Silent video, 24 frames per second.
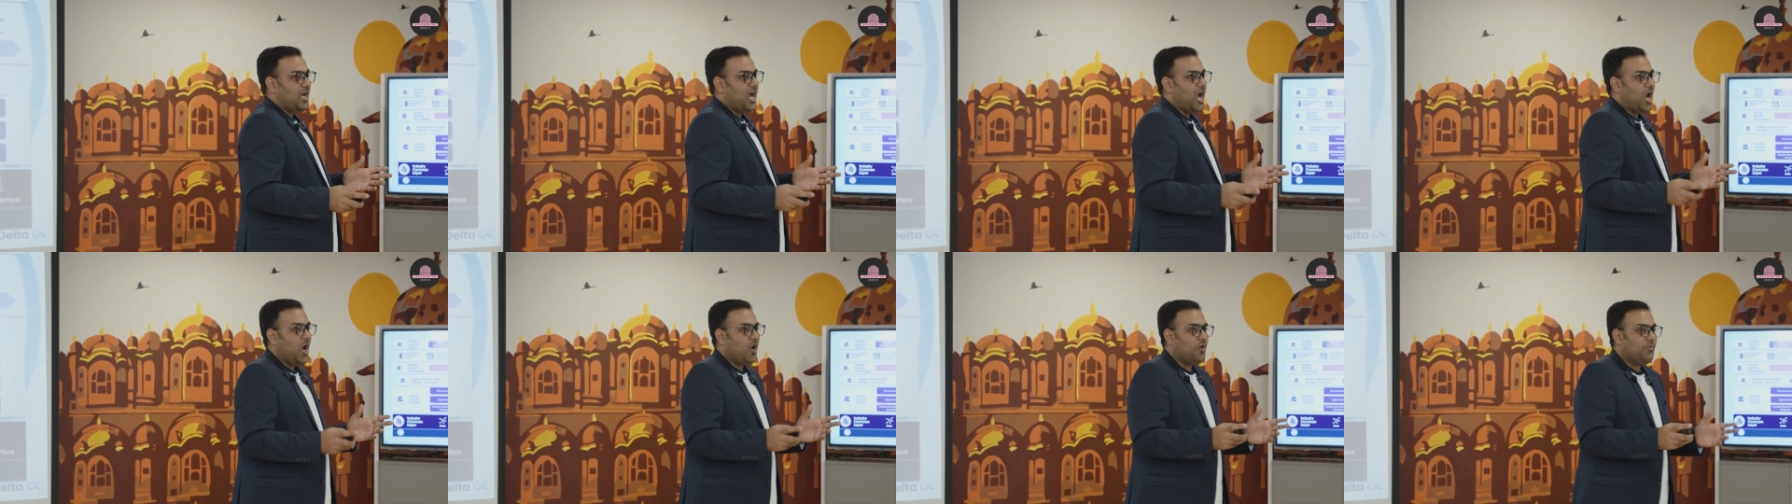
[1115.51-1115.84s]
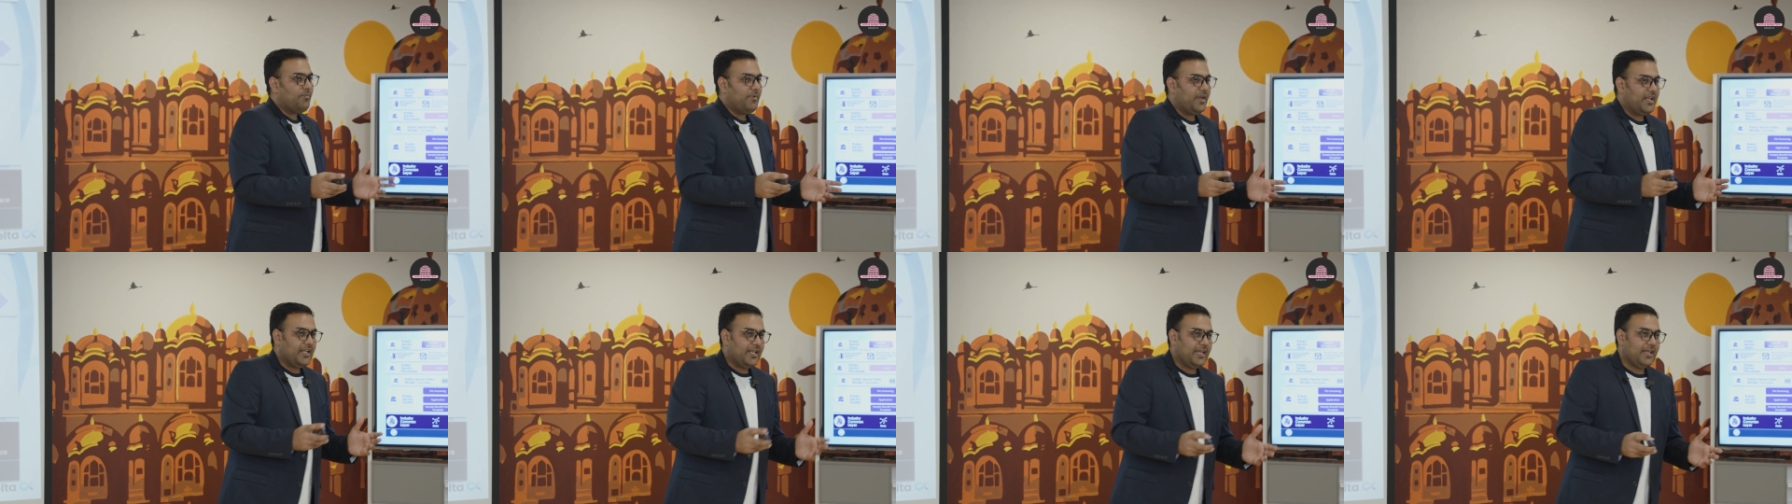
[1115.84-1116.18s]
how
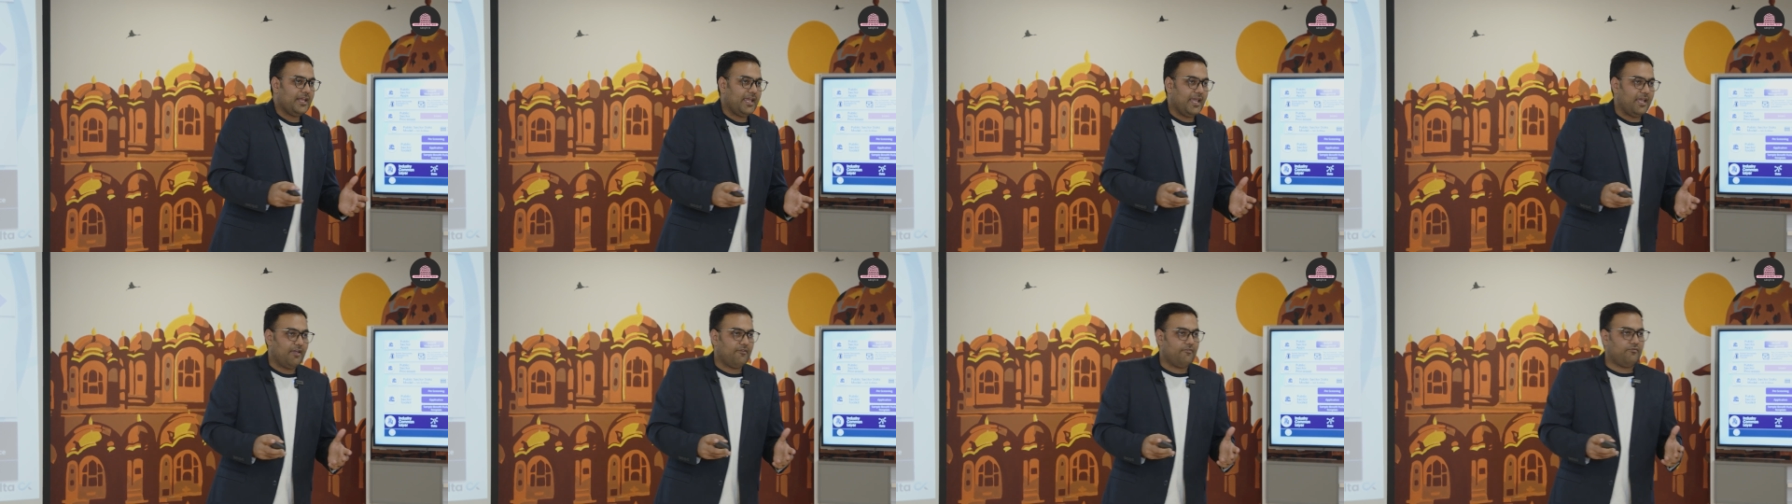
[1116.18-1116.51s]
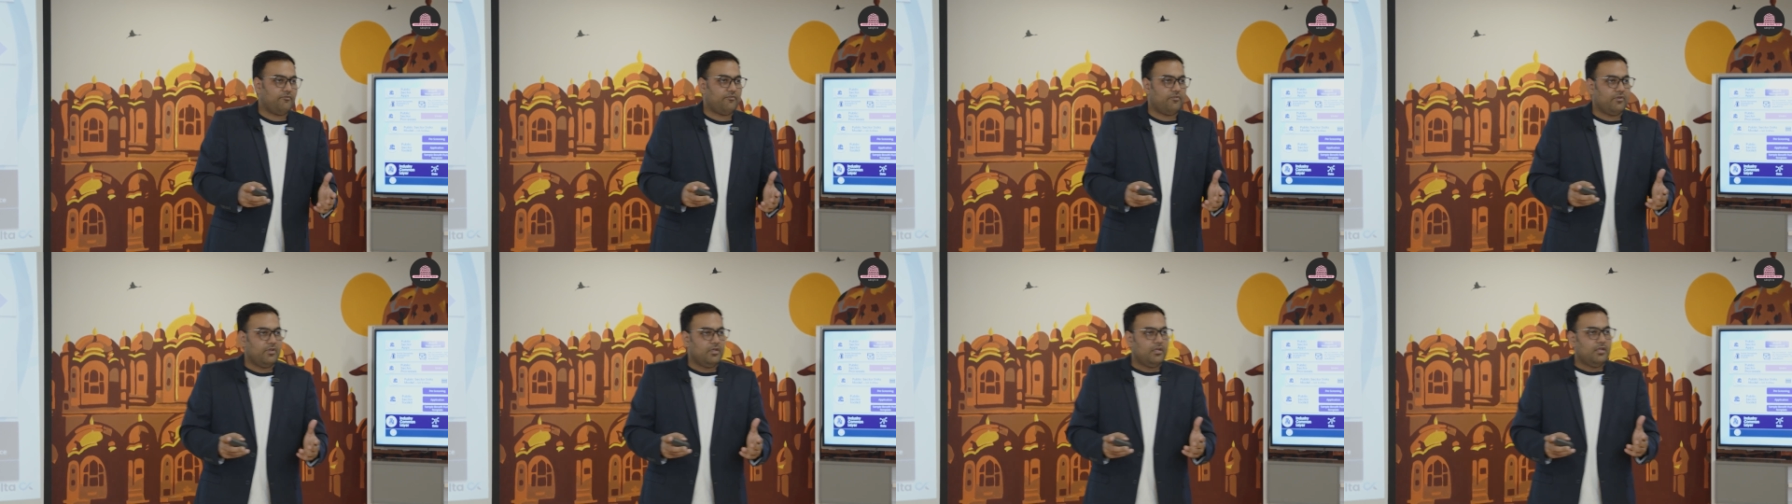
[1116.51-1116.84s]
many
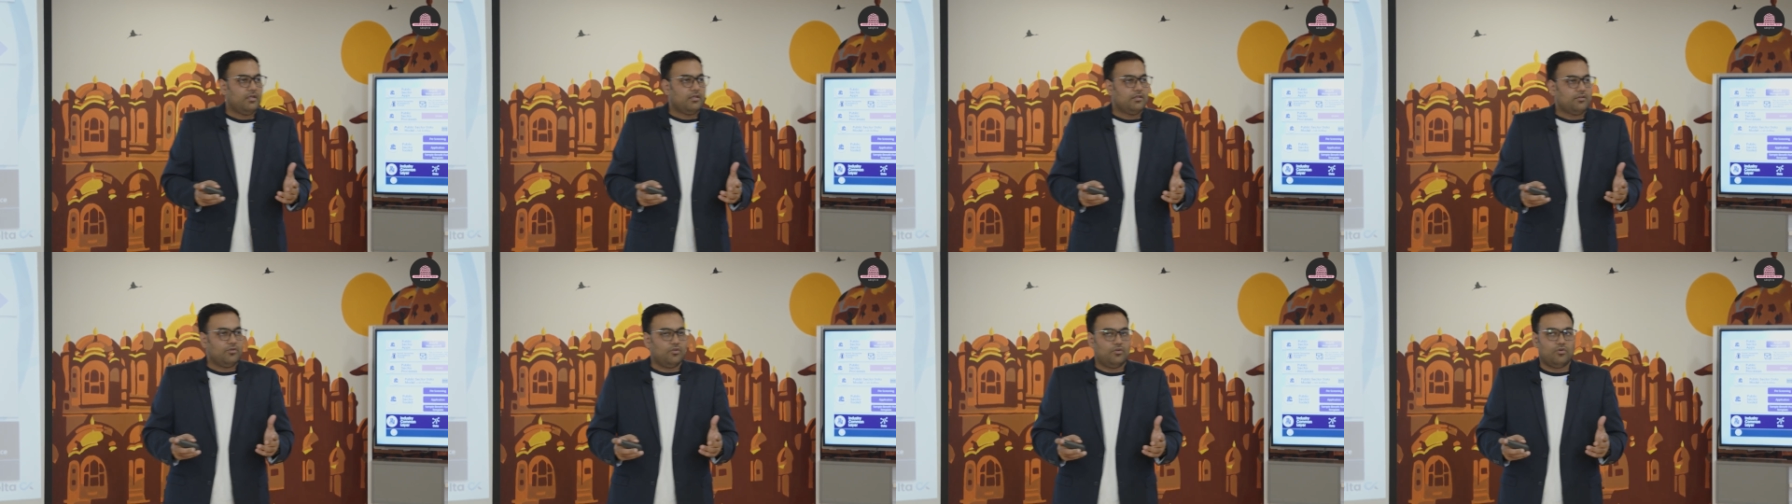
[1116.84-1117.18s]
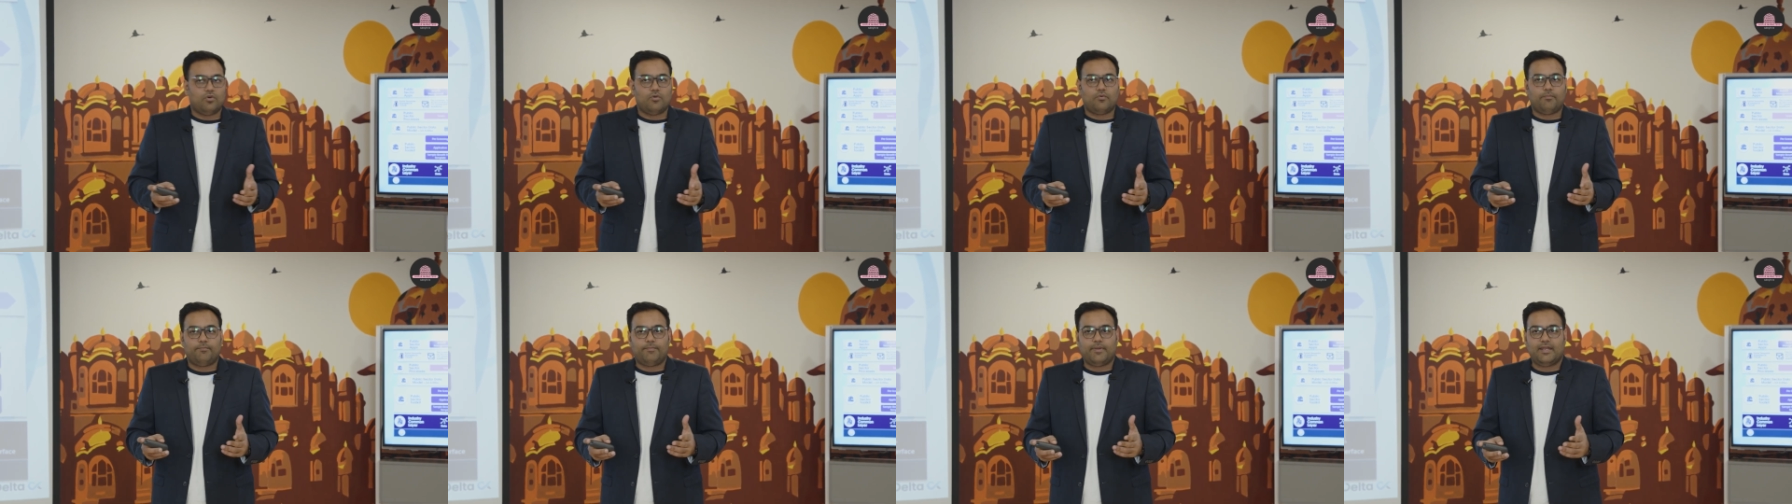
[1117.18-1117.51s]
have
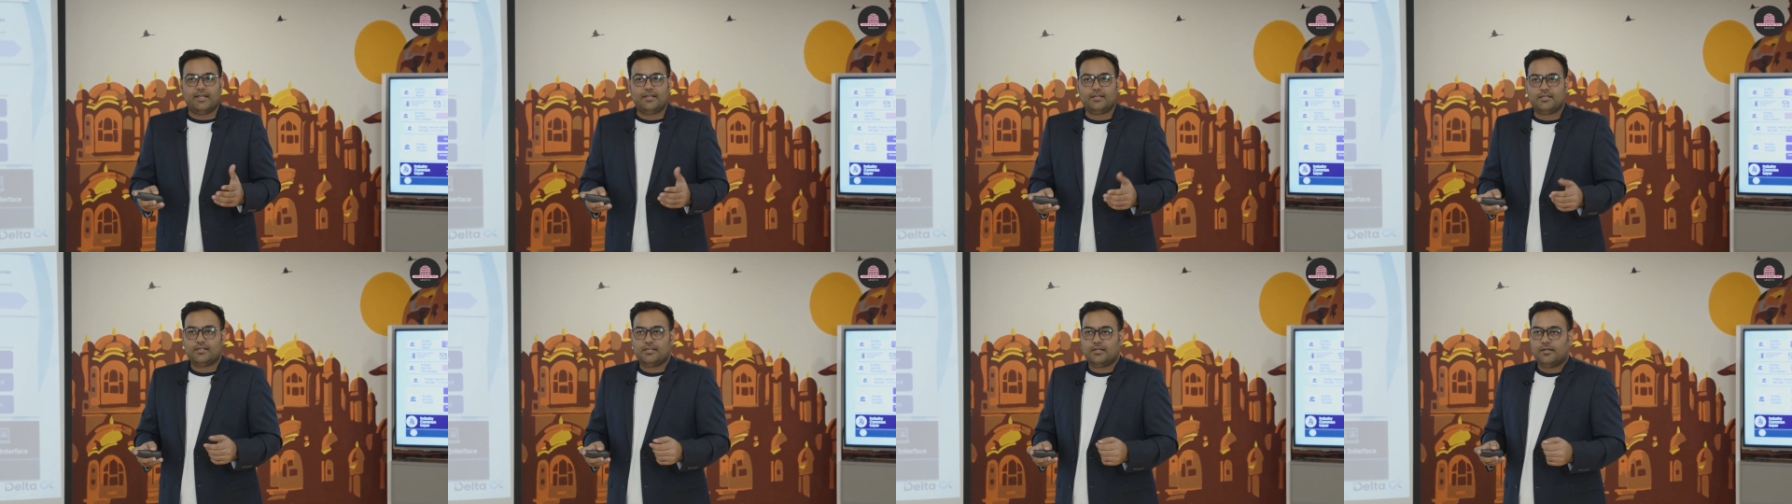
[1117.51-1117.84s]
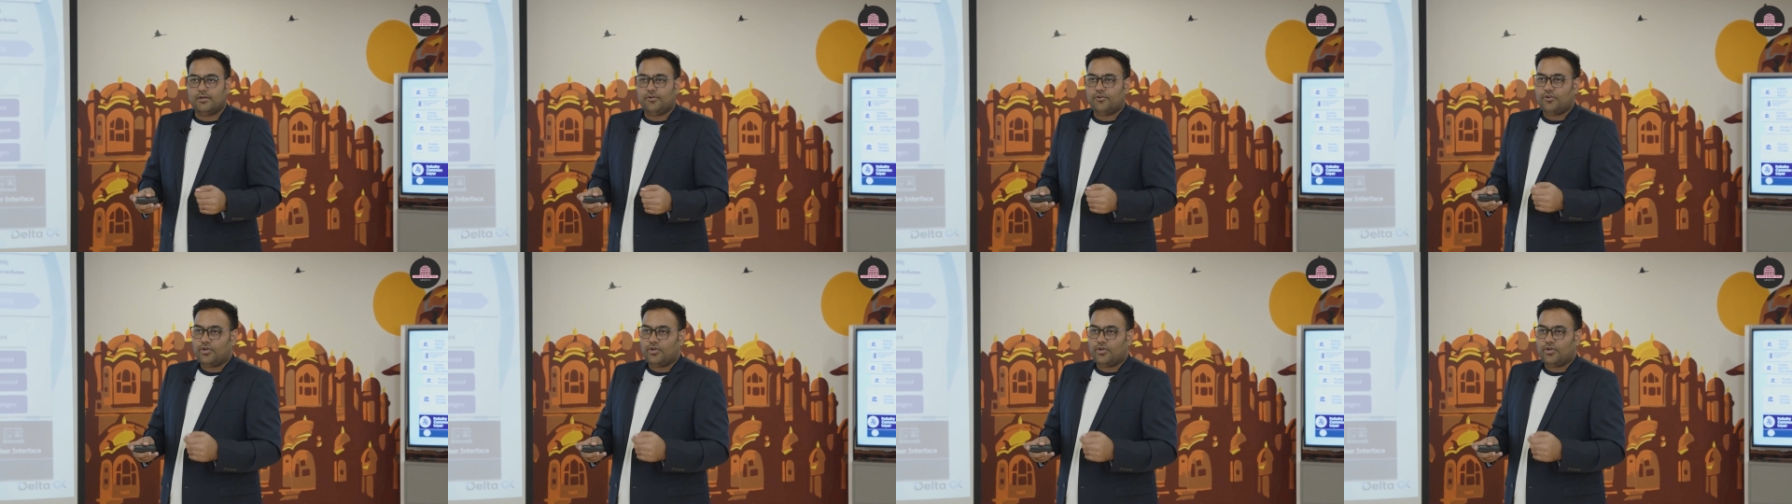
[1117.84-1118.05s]
been